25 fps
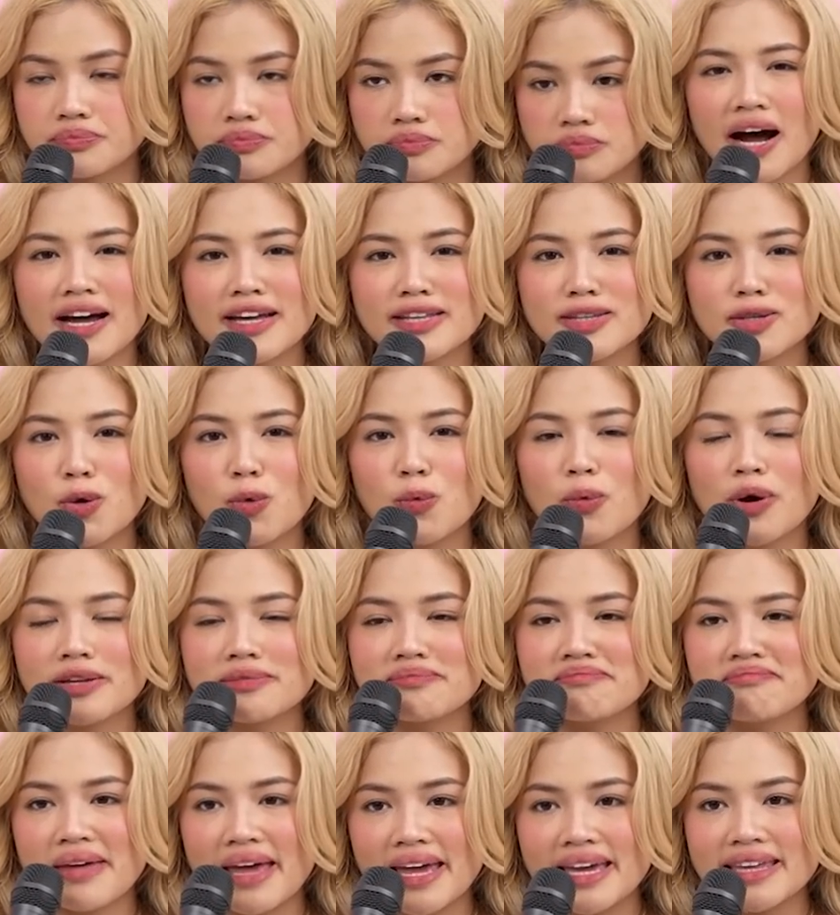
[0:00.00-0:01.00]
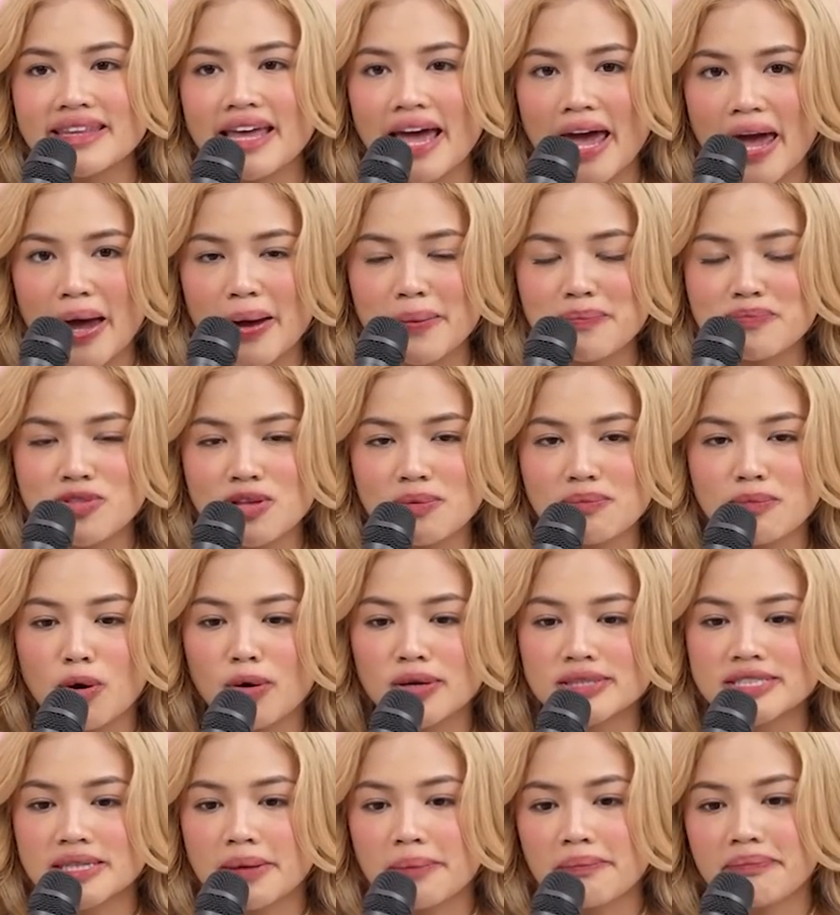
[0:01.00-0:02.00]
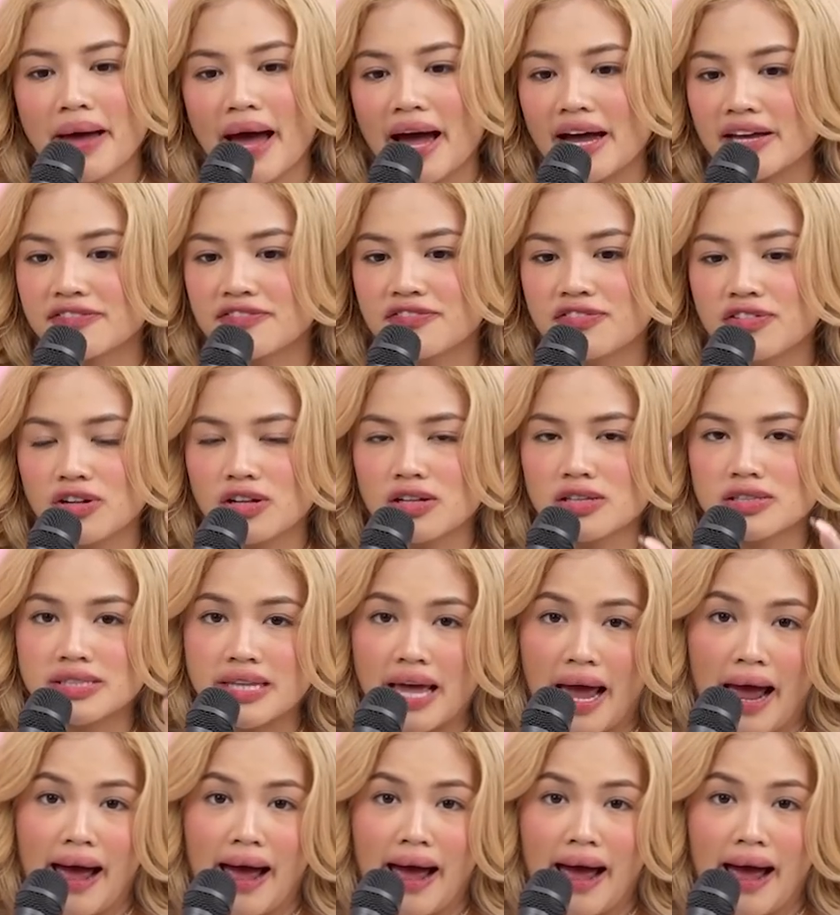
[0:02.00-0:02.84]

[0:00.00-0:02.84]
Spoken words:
But what made him the most impactful